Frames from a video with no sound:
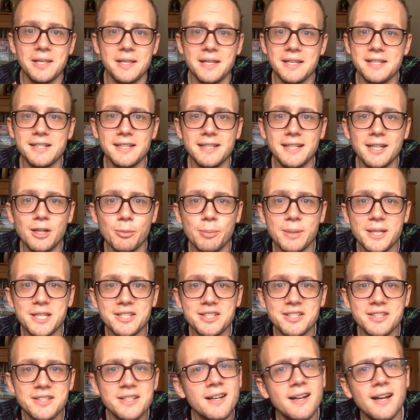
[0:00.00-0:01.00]
he's a little bit
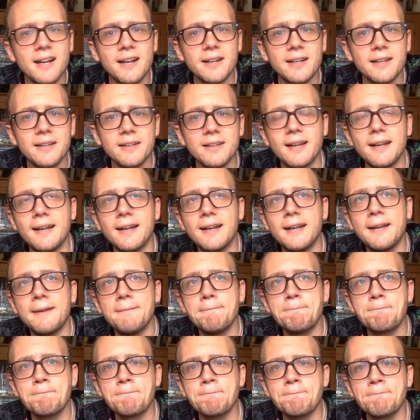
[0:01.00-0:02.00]
stuck.
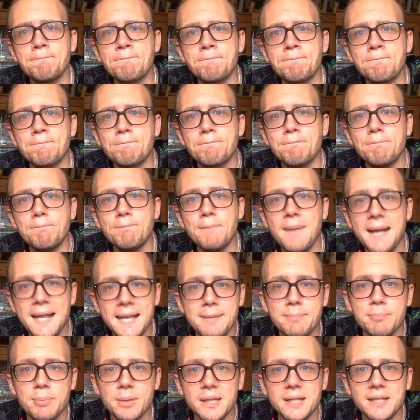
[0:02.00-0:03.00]

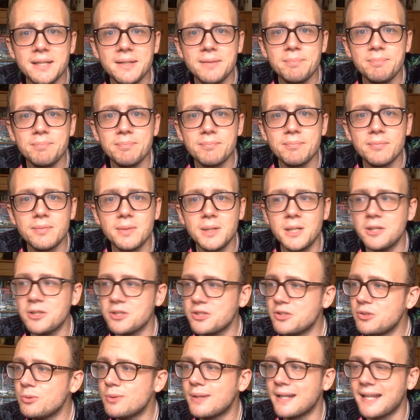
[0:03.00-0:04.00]
Maybe
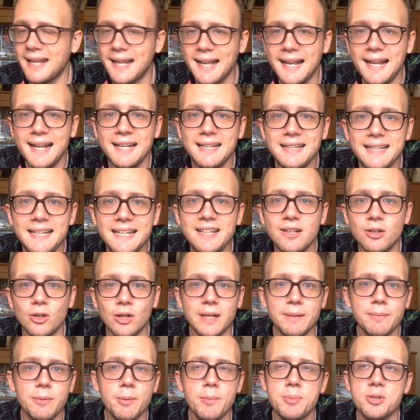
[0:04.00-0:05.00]
Arsenal can lean on
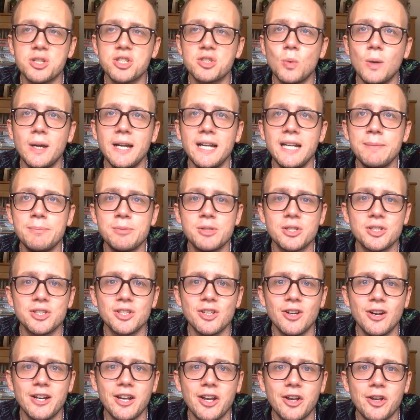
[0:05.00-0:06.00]
him and persuade him to
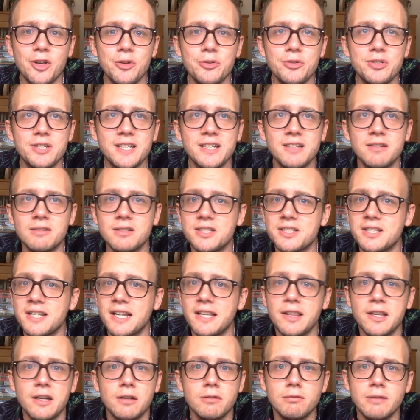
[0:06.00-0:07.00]
sign a new deal and
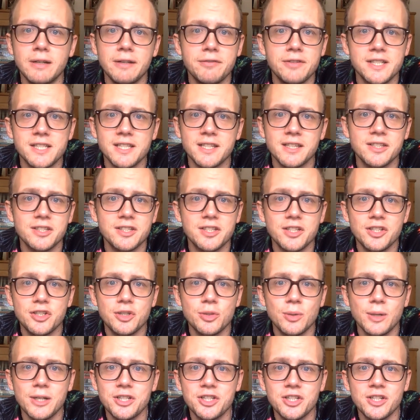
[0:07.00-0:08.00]
say they'll revisit the
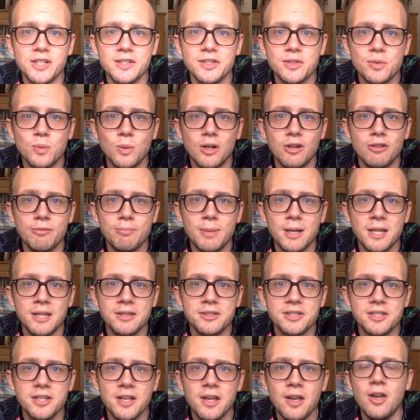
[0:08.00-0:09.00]
situation in 12
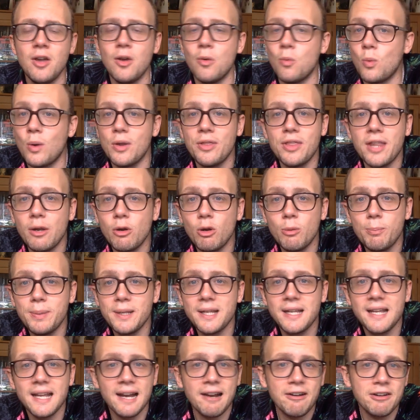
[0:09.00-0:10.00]
months when they would
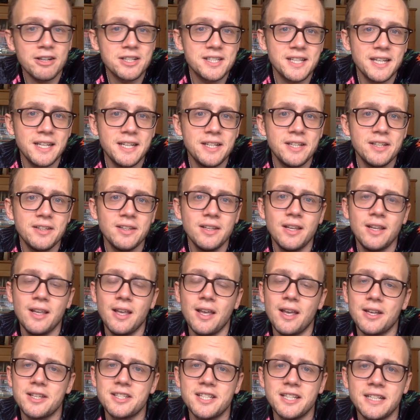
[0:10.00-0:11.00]
be guaranteed
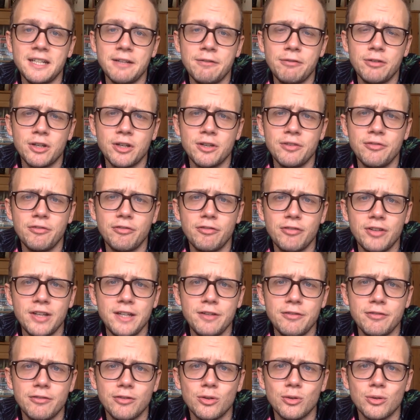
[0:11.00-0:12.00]
a significant
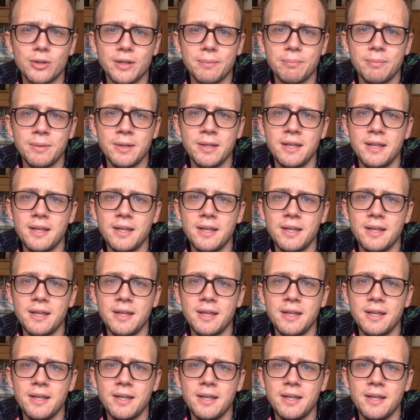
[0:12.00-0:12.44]
fee for him.